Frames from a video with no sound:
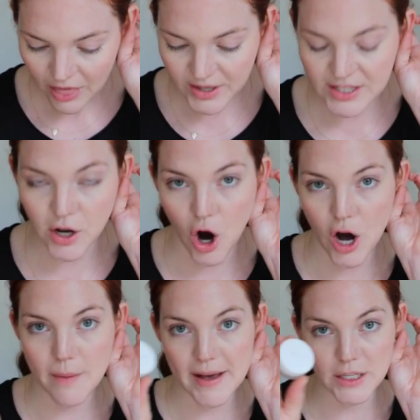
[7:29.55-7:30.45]
This is
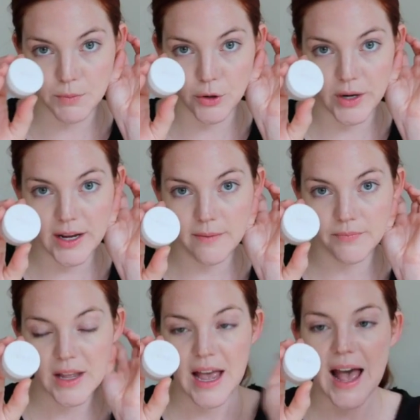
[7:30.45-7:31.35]
RMS
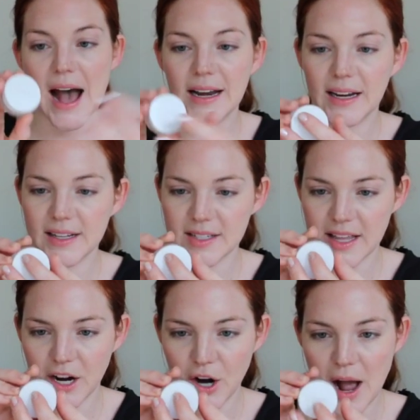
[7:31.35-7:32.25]
Beauty, and it is
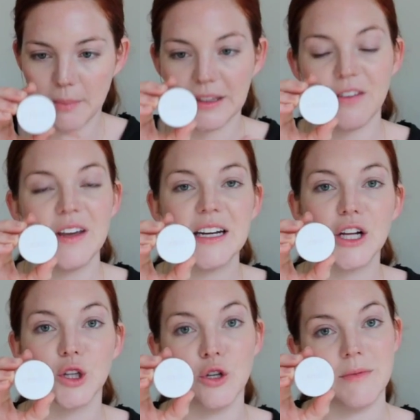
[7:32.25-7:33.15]
their Living
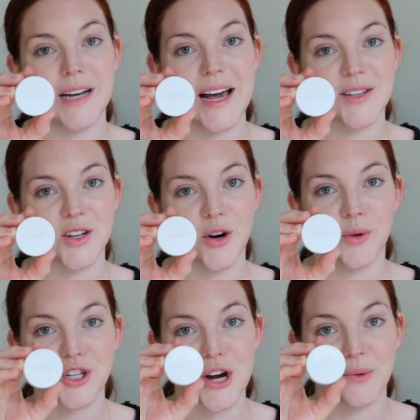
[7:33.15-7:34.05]
Luminizer,
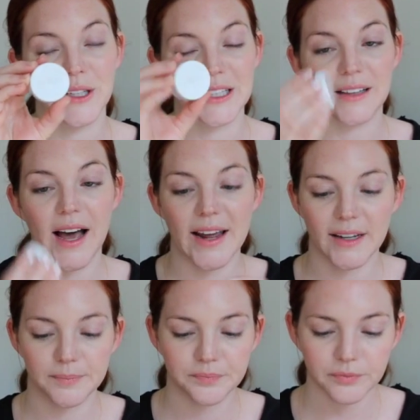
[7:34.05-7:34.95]
which I really
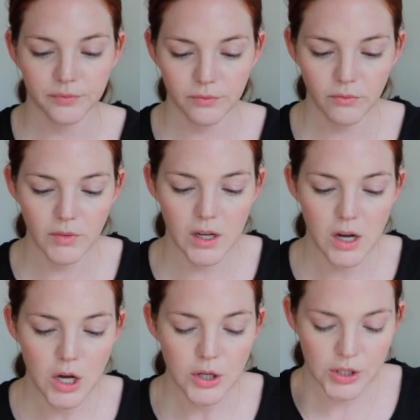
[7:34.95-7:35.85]
like.
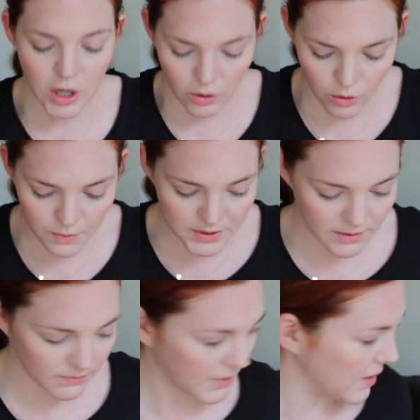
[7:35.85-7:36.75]
So,
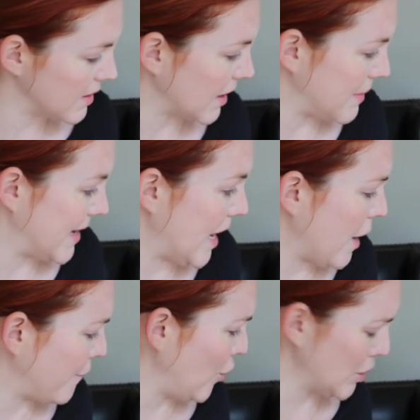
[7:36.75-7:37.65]
oops, gotta be
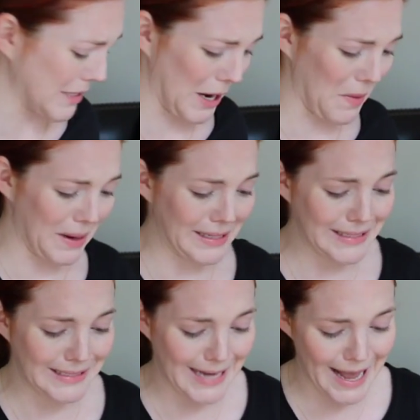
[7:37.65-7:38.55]
careful because I don't wanna
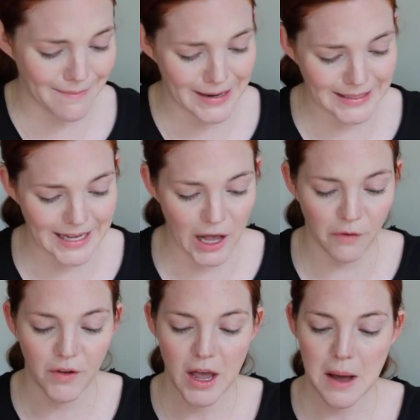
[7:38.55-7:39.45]
stab
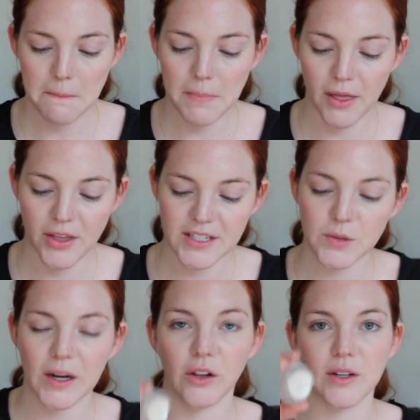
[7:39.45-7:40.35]
myself, but this is
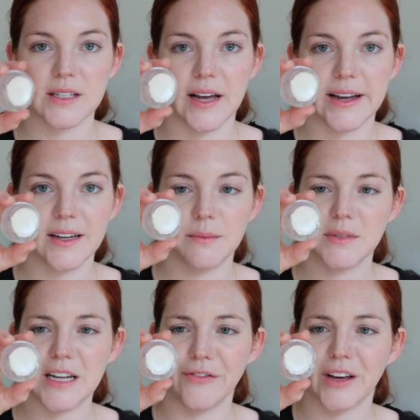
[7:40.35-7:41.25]
what it looks
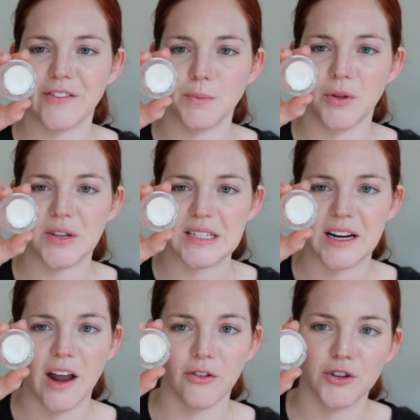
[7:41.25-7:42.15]
like. Definitely have to put this in
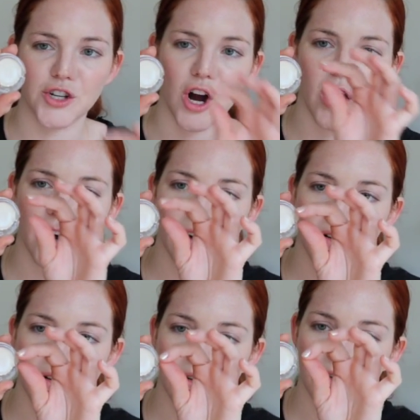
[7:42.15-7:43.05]
another jar
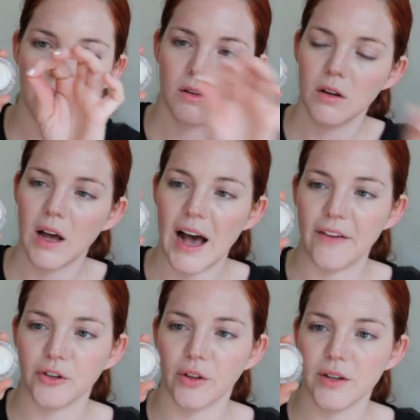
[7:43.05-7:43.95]

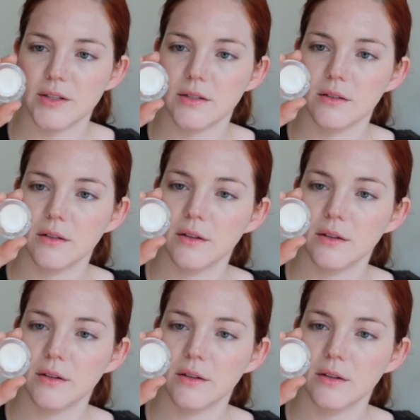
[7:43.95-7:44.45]
after this.